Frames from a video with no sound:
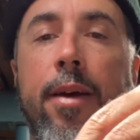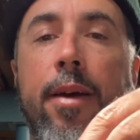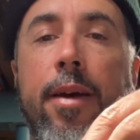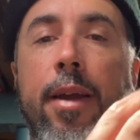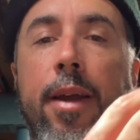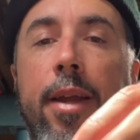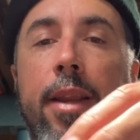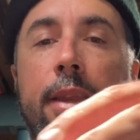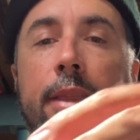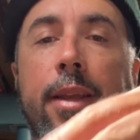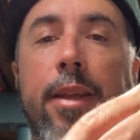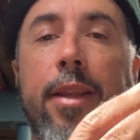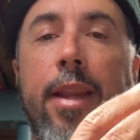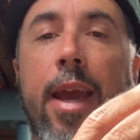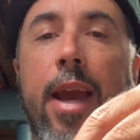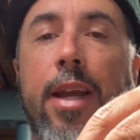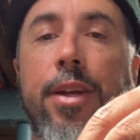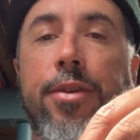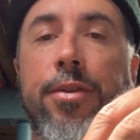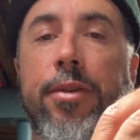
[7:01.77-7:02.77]
anything
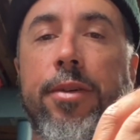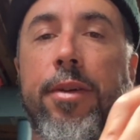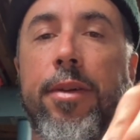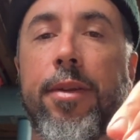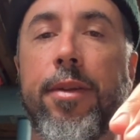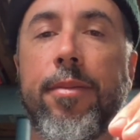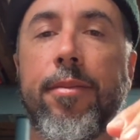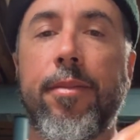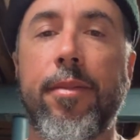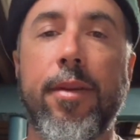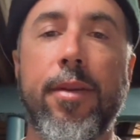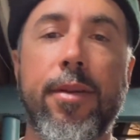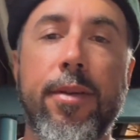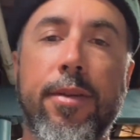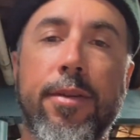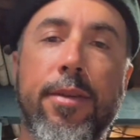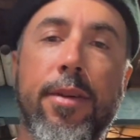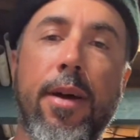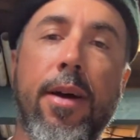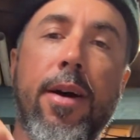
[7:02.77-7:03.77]
natural,
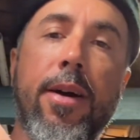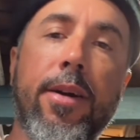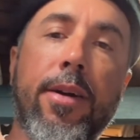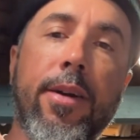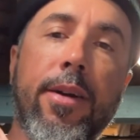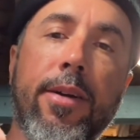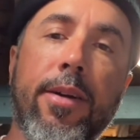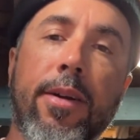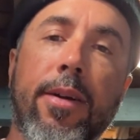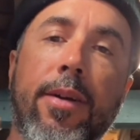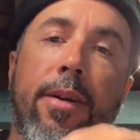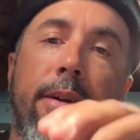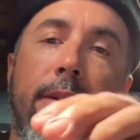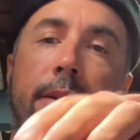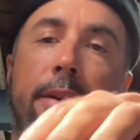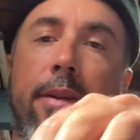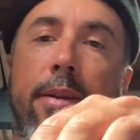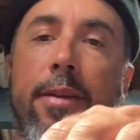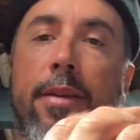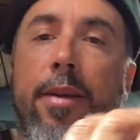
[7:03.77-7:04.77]
zonker,
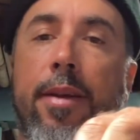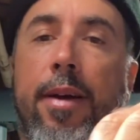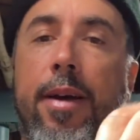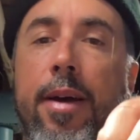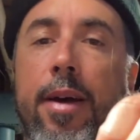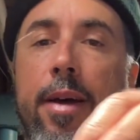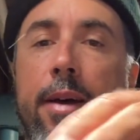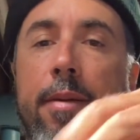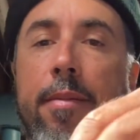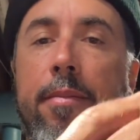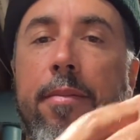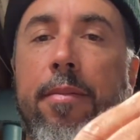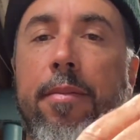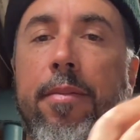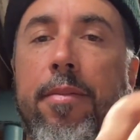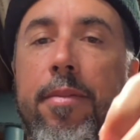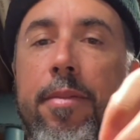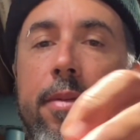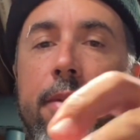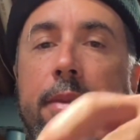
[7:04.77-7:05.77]

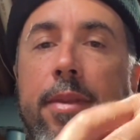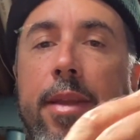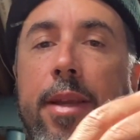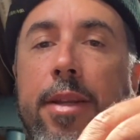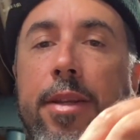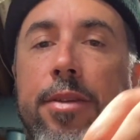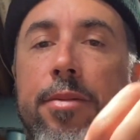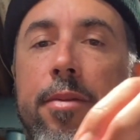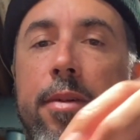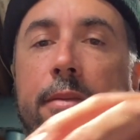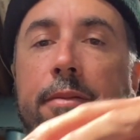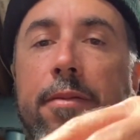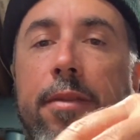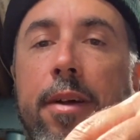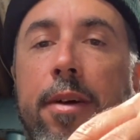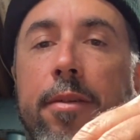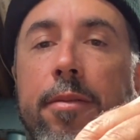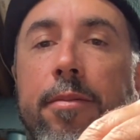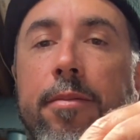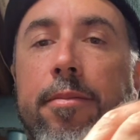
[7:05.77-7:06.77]
they just want to
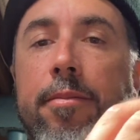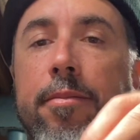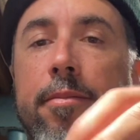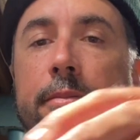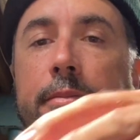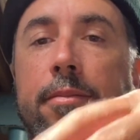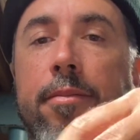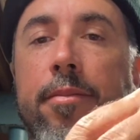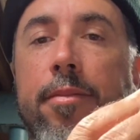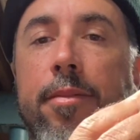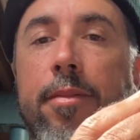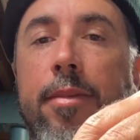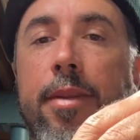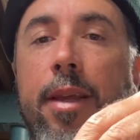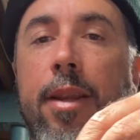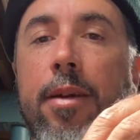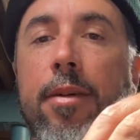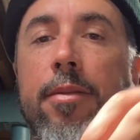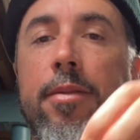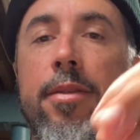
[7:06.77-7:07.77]
float.
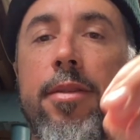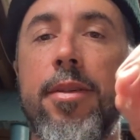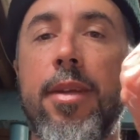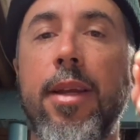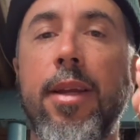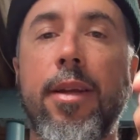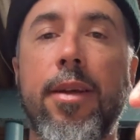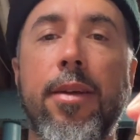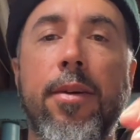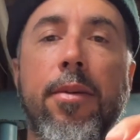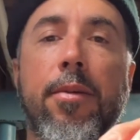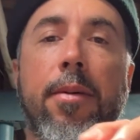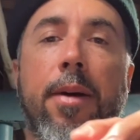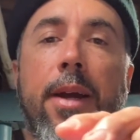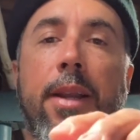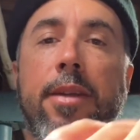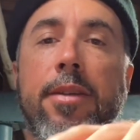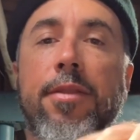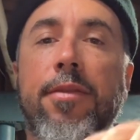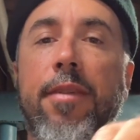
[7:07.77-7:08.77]
They don't sink
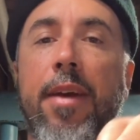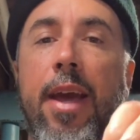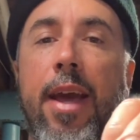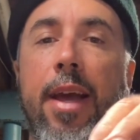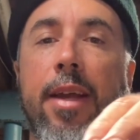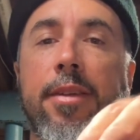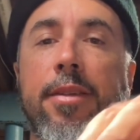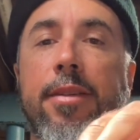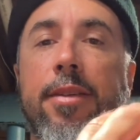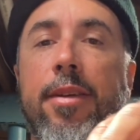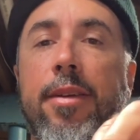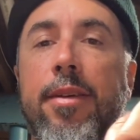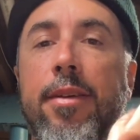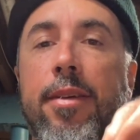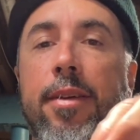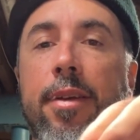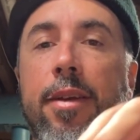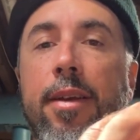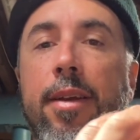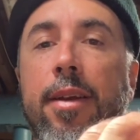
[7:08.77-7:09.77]
quite as fast.
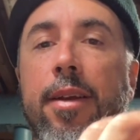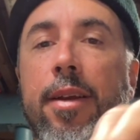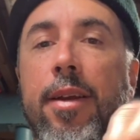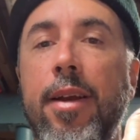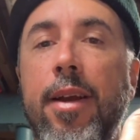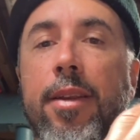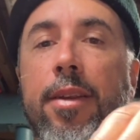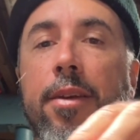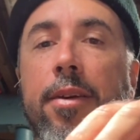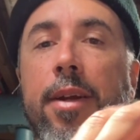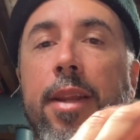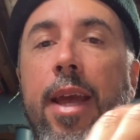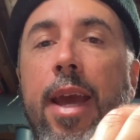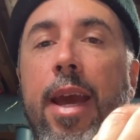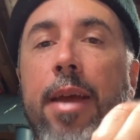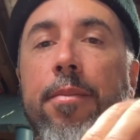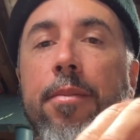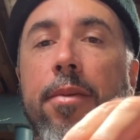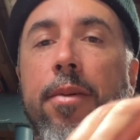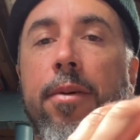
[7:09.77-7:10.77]
And you could
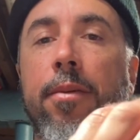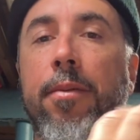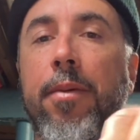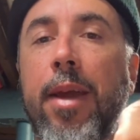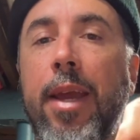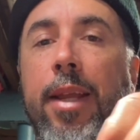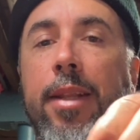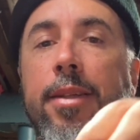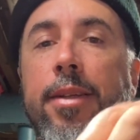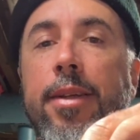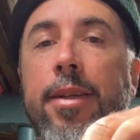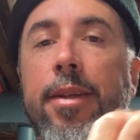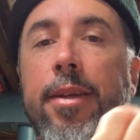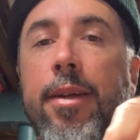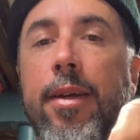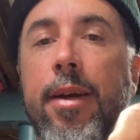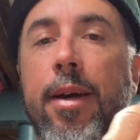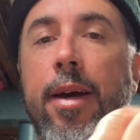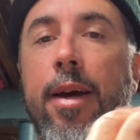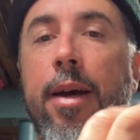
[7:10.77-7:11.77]
add more weight,
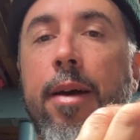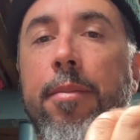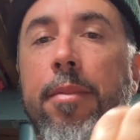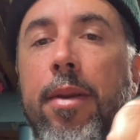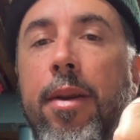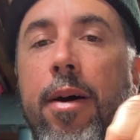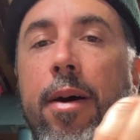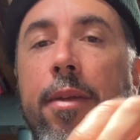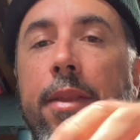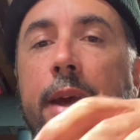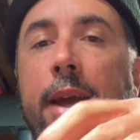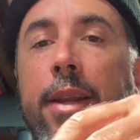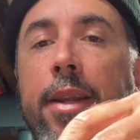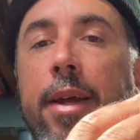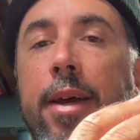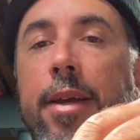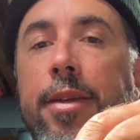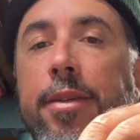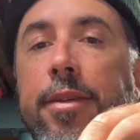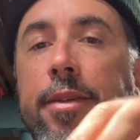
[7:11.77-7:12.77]
but all that
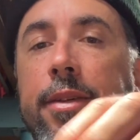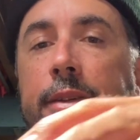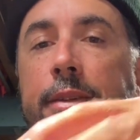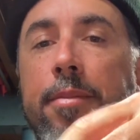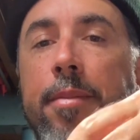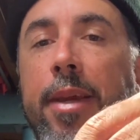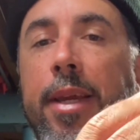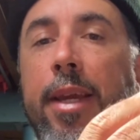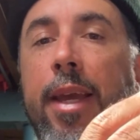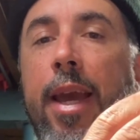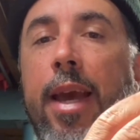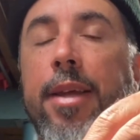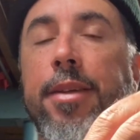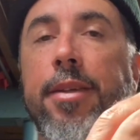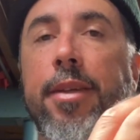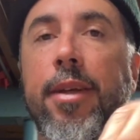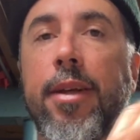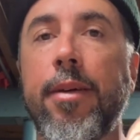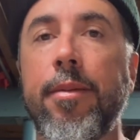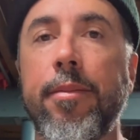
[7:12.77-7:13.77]
does is just make
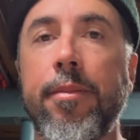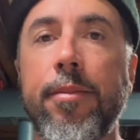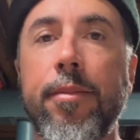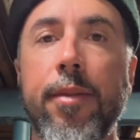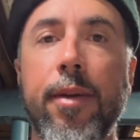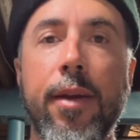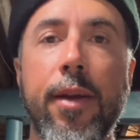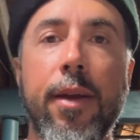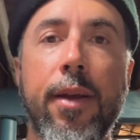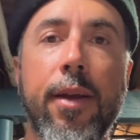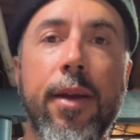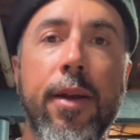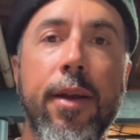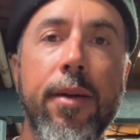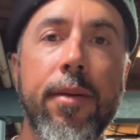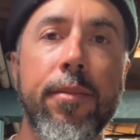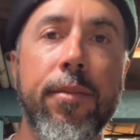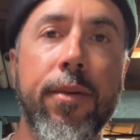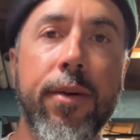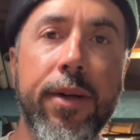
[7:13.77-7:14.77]
casting them
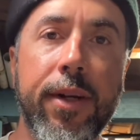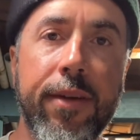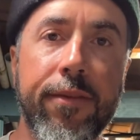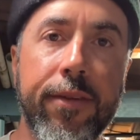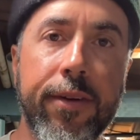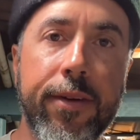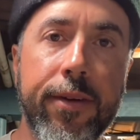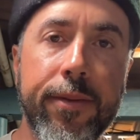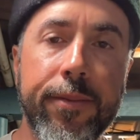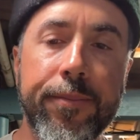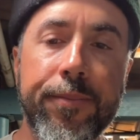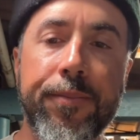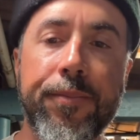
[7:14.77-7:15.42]
more difficult.